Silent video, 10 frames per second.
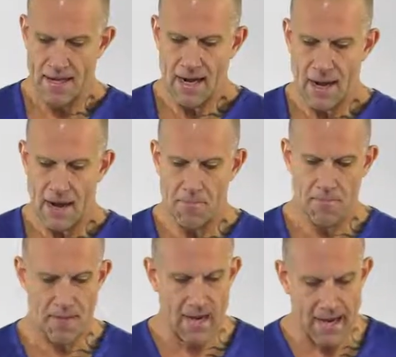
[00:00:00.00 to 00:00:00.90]

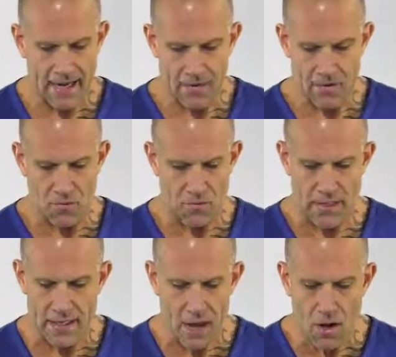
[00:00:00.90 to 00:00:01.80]
Um, and we
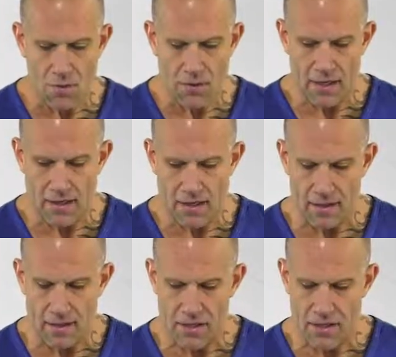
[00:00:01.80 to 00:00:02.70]
know that
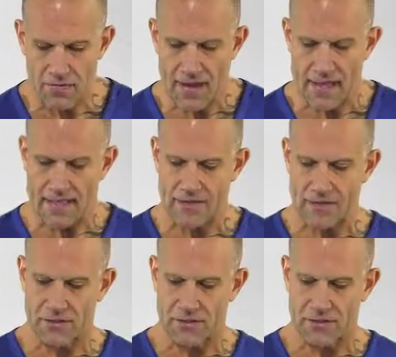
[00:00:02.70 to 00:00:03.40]
you know that gives